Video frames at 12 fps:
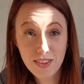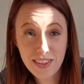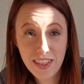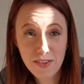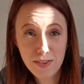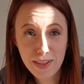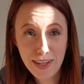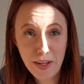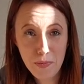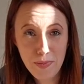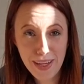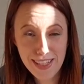just kind of running out
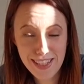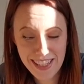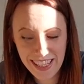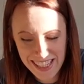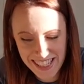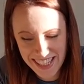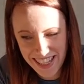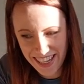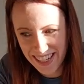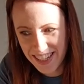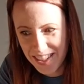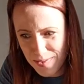of patience at this
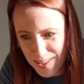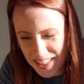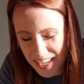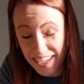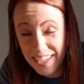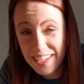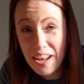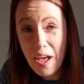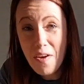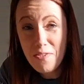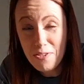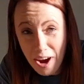stage. It's been taking
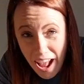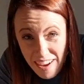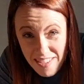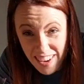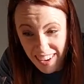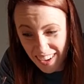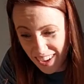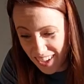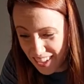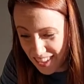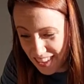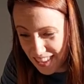forever.
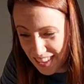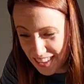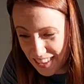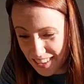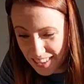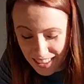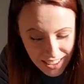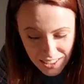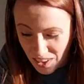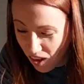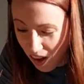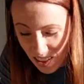This
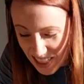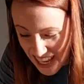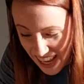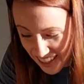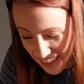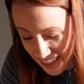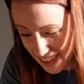took all day.